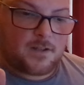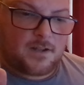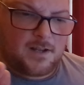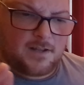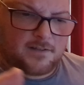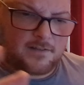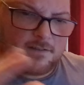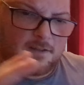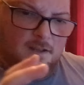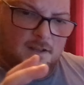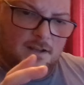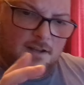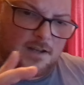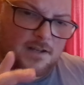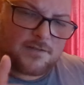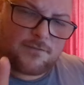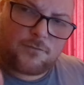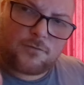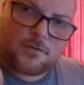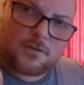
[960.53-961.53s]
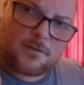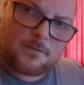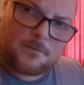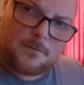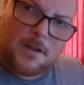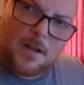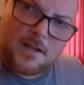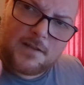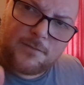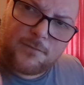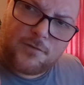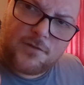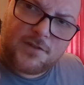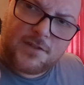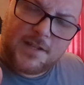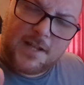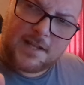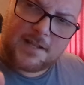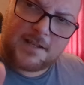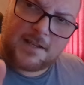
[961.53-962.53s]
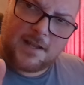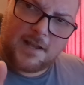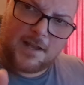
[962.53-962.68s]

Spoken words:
And as for steady